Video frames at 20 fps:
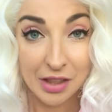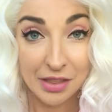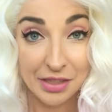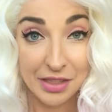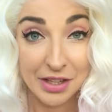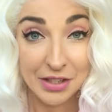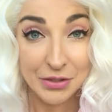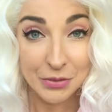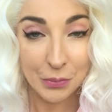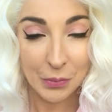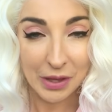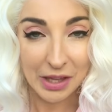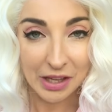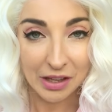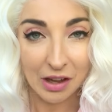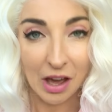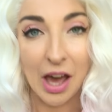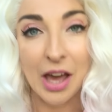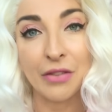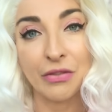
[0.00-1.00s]
this
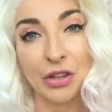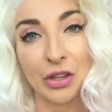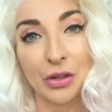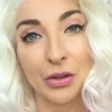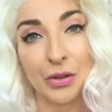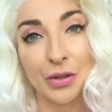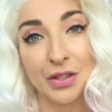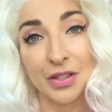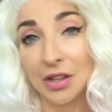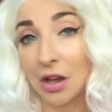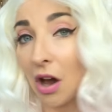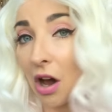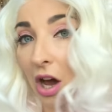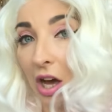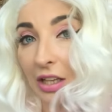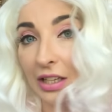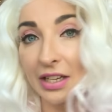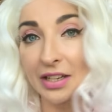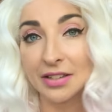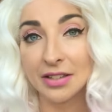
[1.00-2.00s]
week I've used the
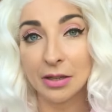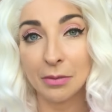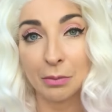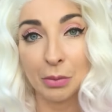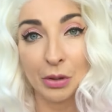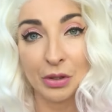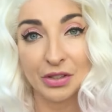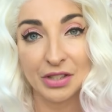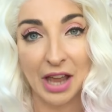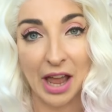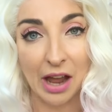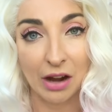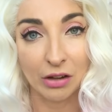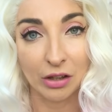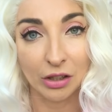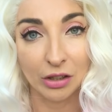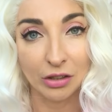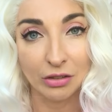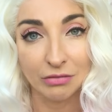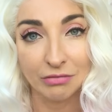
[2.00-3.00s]
Holly Simple
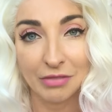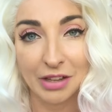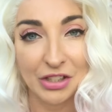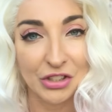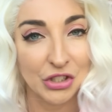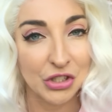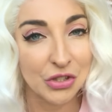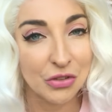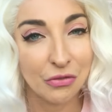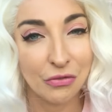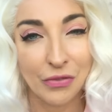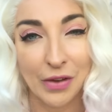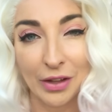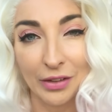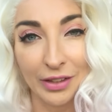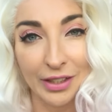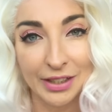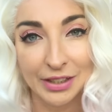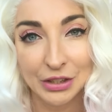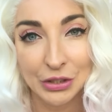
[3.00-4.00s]
Tarot. It just
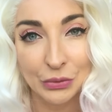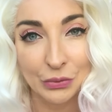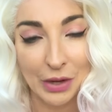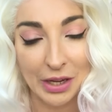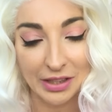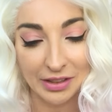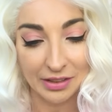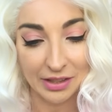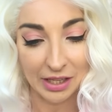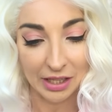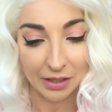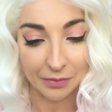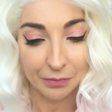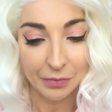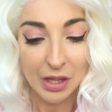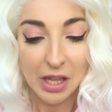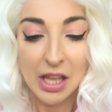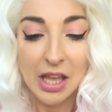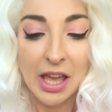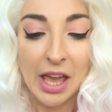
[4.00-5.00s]
felt like the right thing.
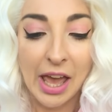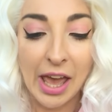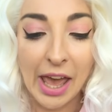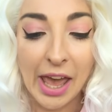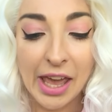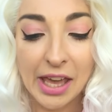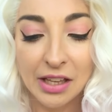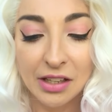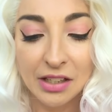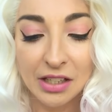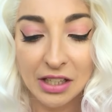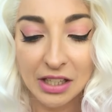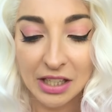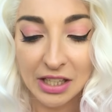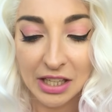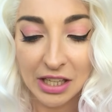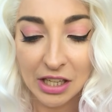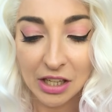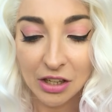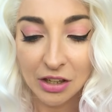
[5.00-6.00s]
And
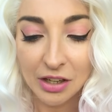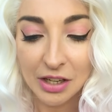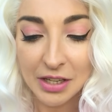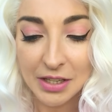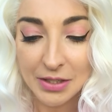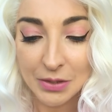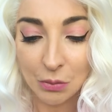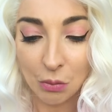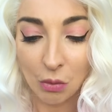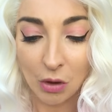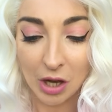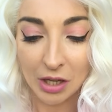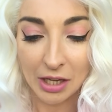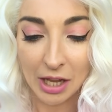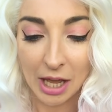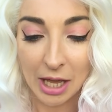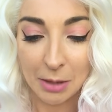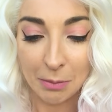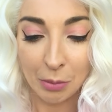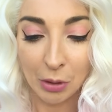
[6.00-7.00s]
here is what
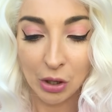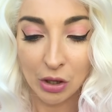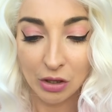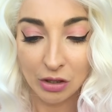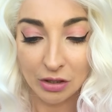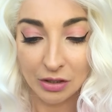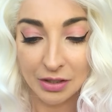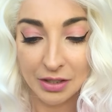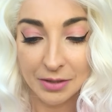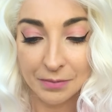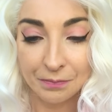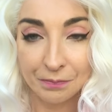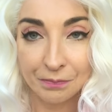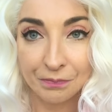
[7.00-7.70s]
I pulled.